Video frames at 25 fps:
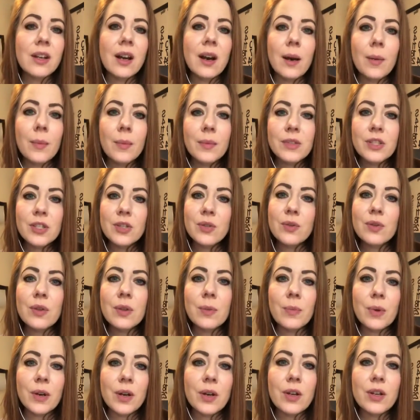come to
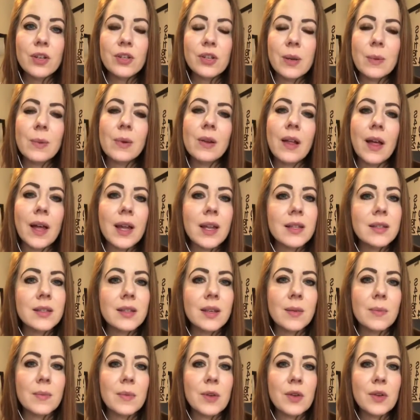the
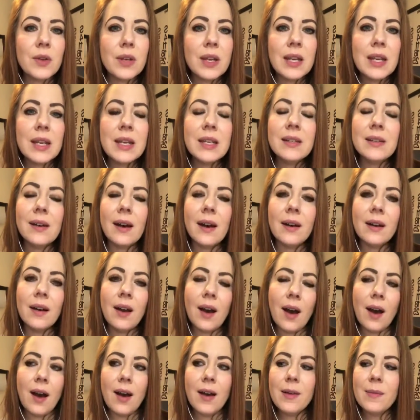
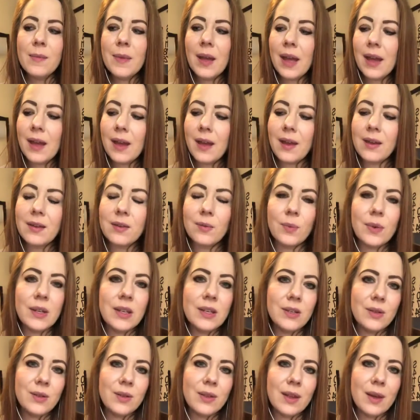bookyourdreamclientscommunity.com, and we
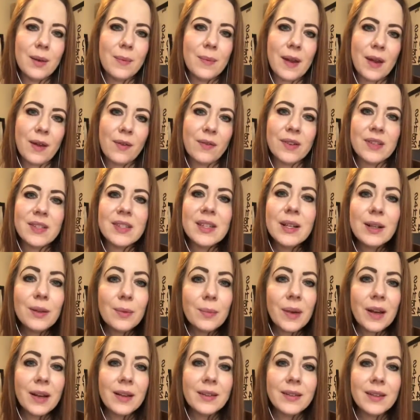do them every single
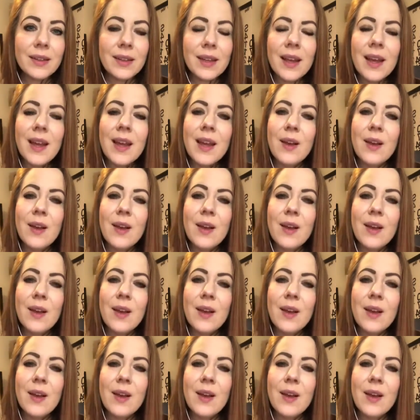month